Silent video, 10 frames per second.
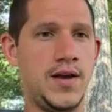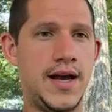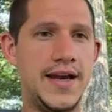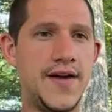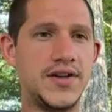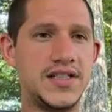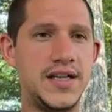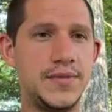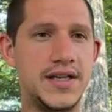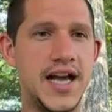I never
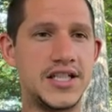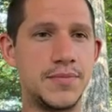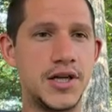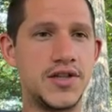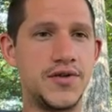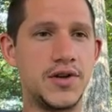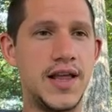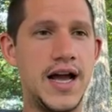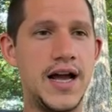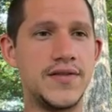seem to catch much of your
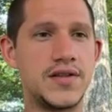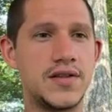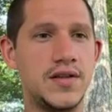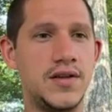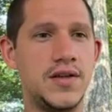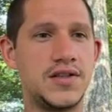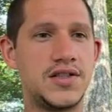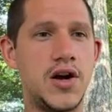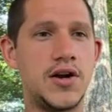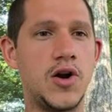lives,
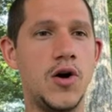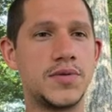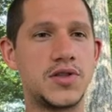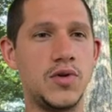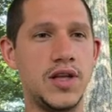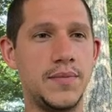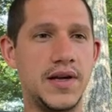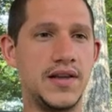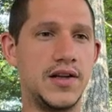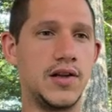starting homeschooling
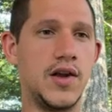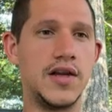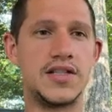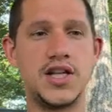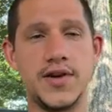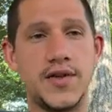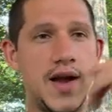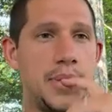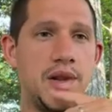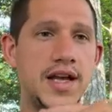but a little lost. You're in the
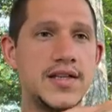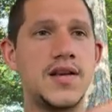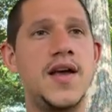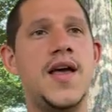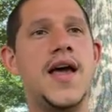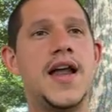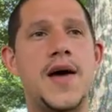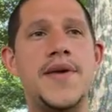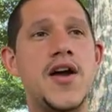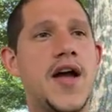right place, and
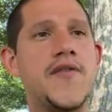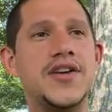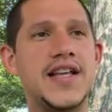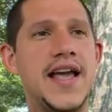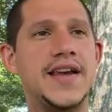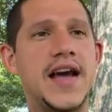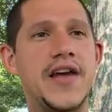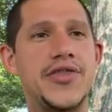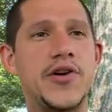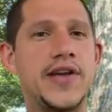I'm here every day at
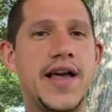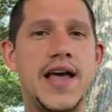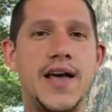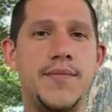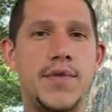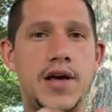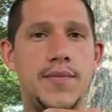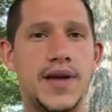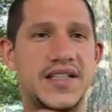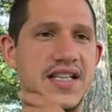9.30 a.m.,
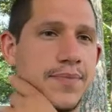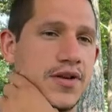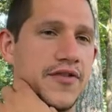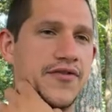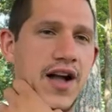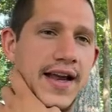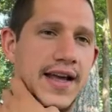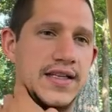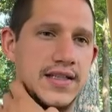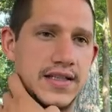um, except on
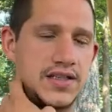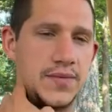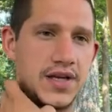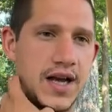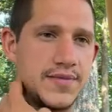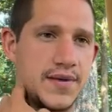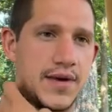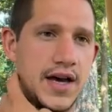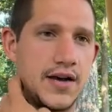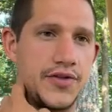Fridays, and sometimes I'm
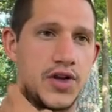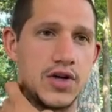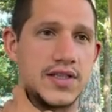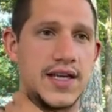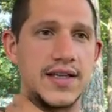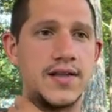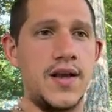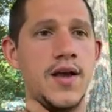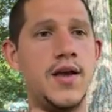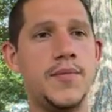not on Thursdays,
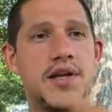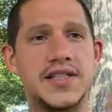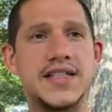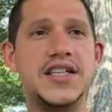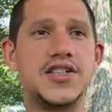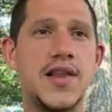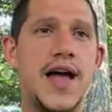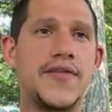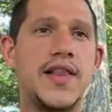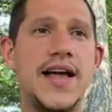because I teach a
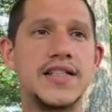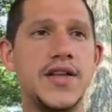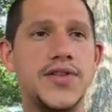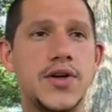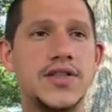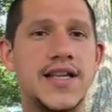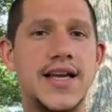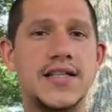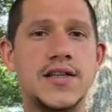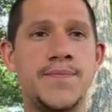live class on
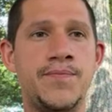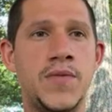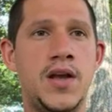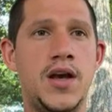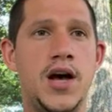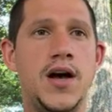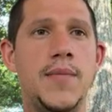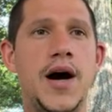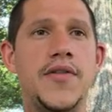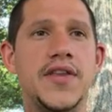Thursdays,
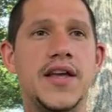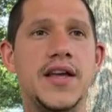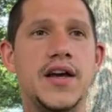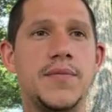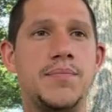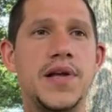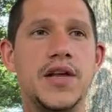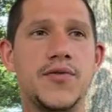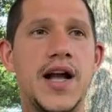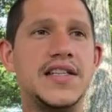um, on the Bill
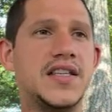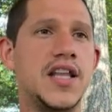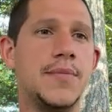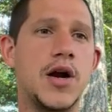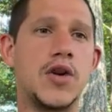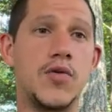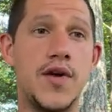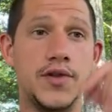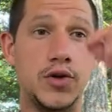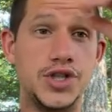of Rights in the American
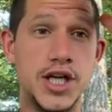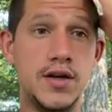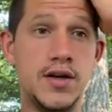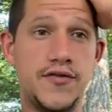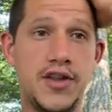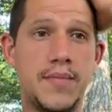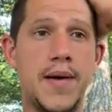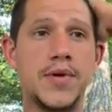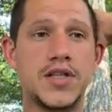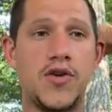Revolution for the
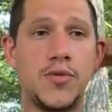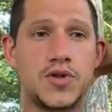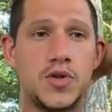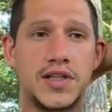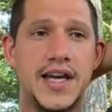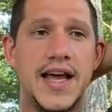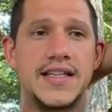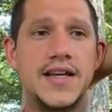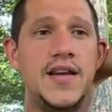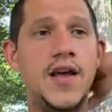members of Homeschooled
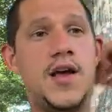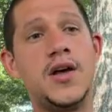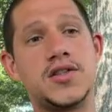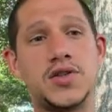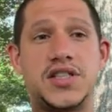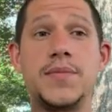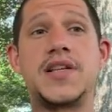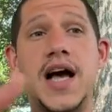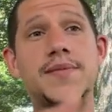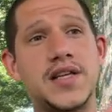Connected. So
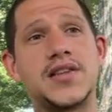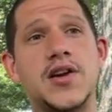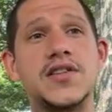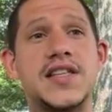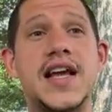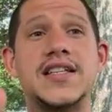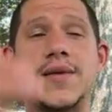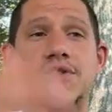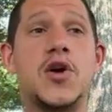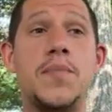sometimes on Thursdays,
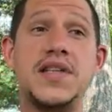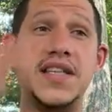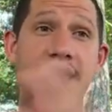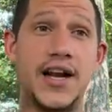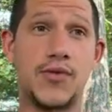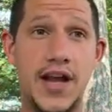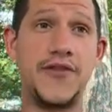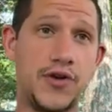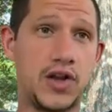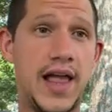I'm so busy getting ready
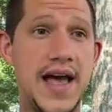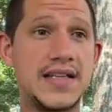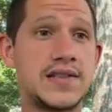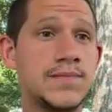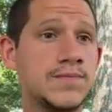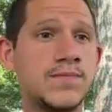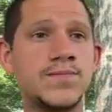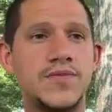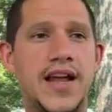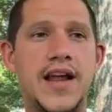for class
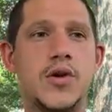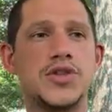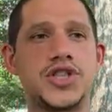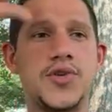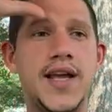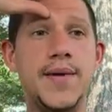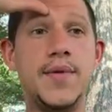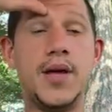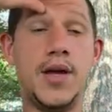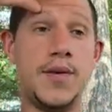that I don't stream.
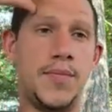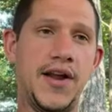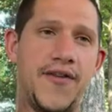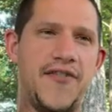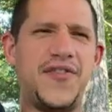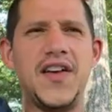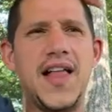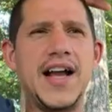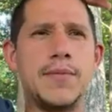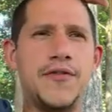But if I feel
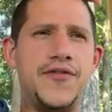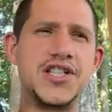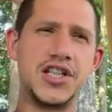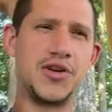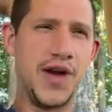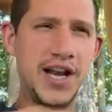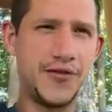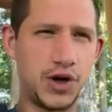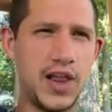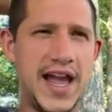like I'm efficiently ready
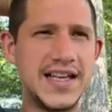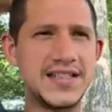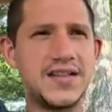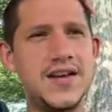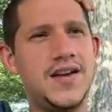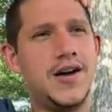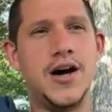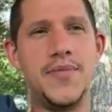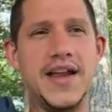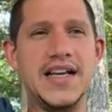for class,
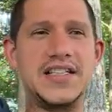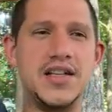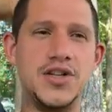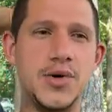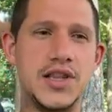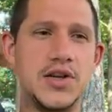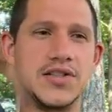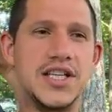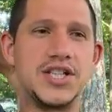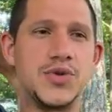um, then I still do a
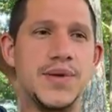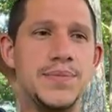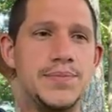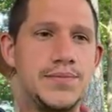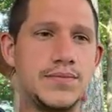Thursday stream.